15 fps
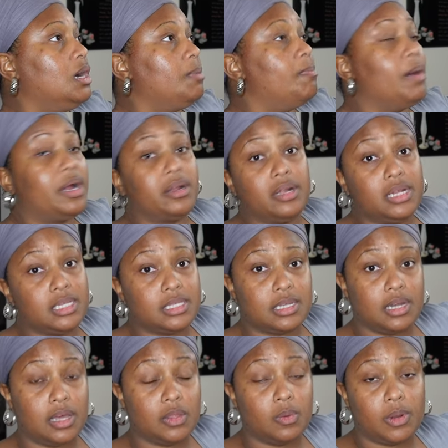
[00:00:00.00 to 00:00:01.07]
Butter is
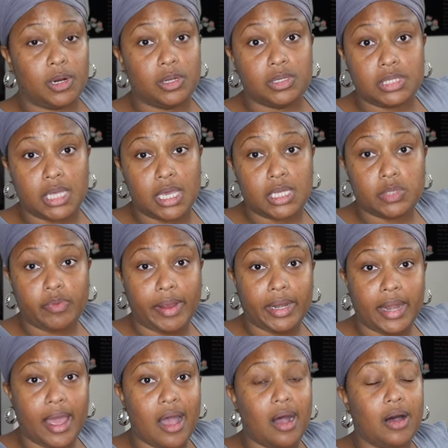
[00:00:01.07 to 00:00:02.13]
another one of those things right
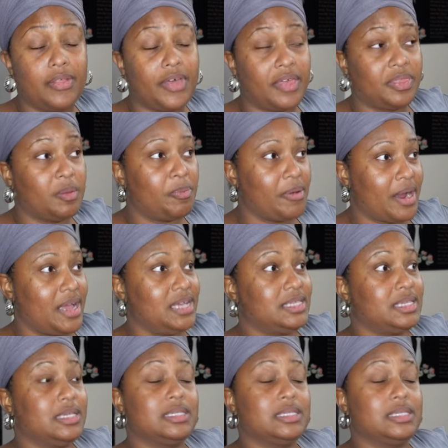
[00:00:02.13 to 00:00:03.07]
now that the price